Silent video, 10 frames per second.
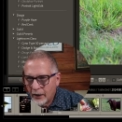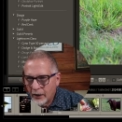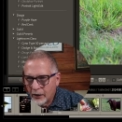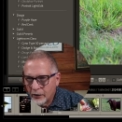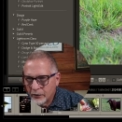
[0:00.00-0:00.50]

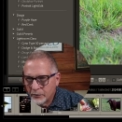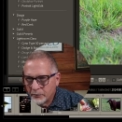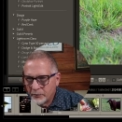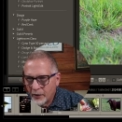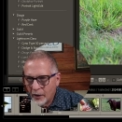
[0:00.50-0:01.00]
our
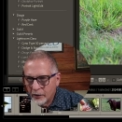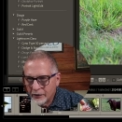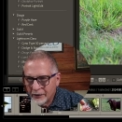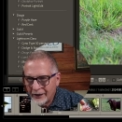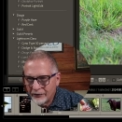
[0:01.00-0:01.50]

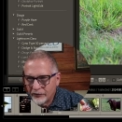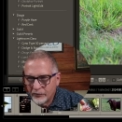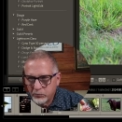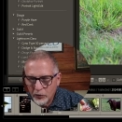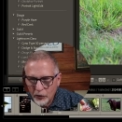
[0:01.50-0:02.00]

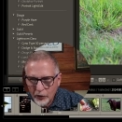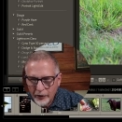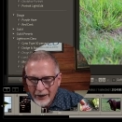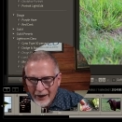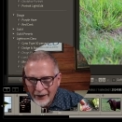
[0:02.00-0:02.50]
lens
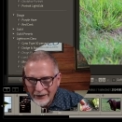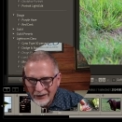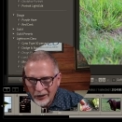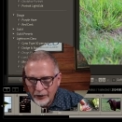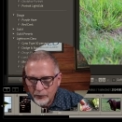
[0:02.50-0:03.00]
blur
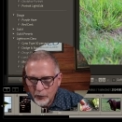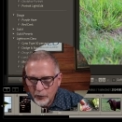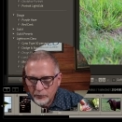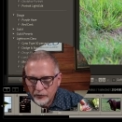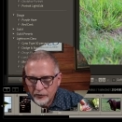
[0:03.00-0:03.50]
on
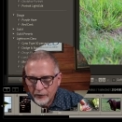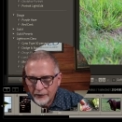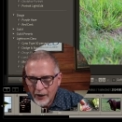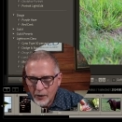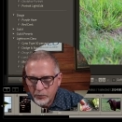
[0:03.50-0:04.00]
Lightroom. So
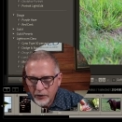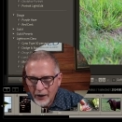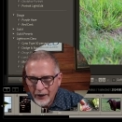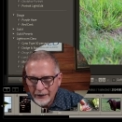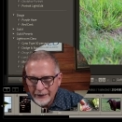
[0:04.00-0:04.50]
if I
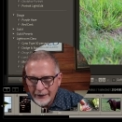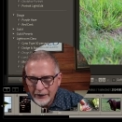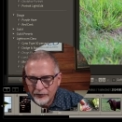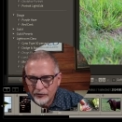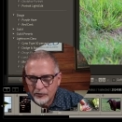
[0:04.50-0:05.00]
apply
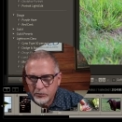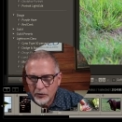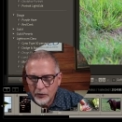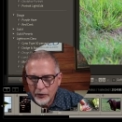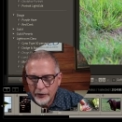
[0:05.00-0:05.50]
lens
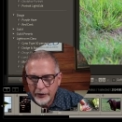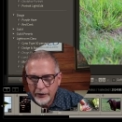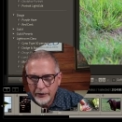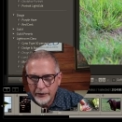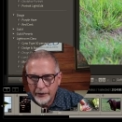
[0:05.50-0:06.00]
blur
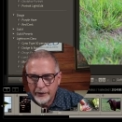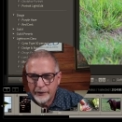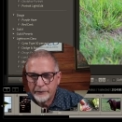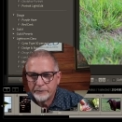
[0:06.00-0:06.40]
here,